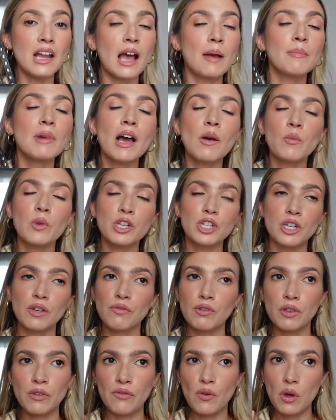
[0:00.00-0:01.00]
I'm not wishing
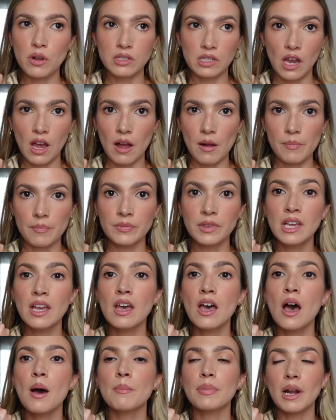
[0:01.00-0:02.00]
for the fall to come,
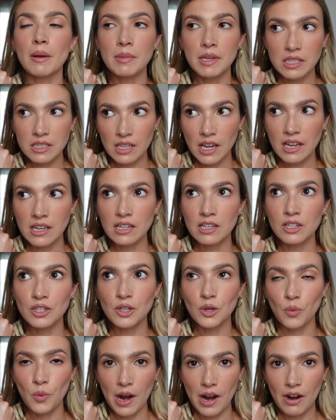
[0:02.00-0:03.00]
but I'm excited
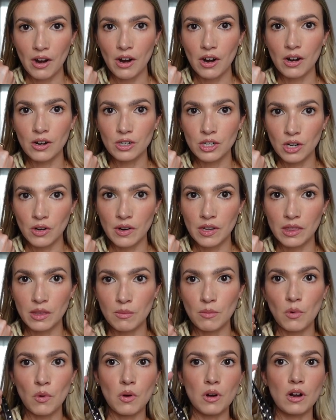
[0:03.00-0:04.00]
to wear her during the
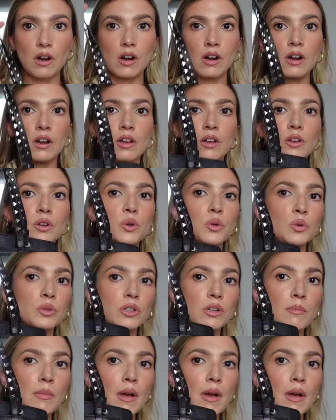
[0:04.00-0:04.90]
more cooler